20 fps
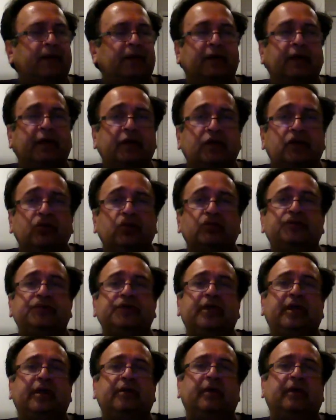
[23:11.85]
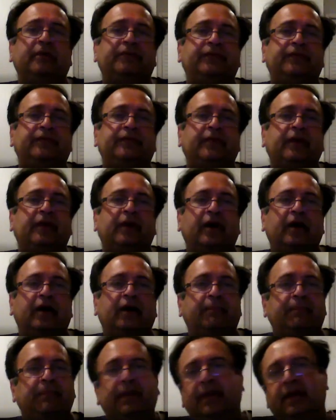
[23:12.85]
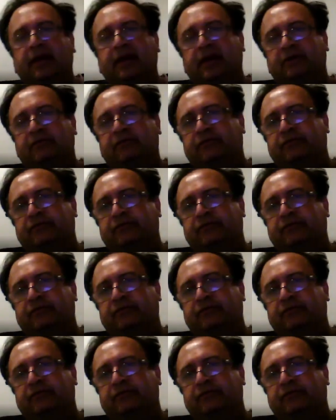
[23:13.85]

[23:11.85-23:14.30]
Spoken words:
induced EMFs behave.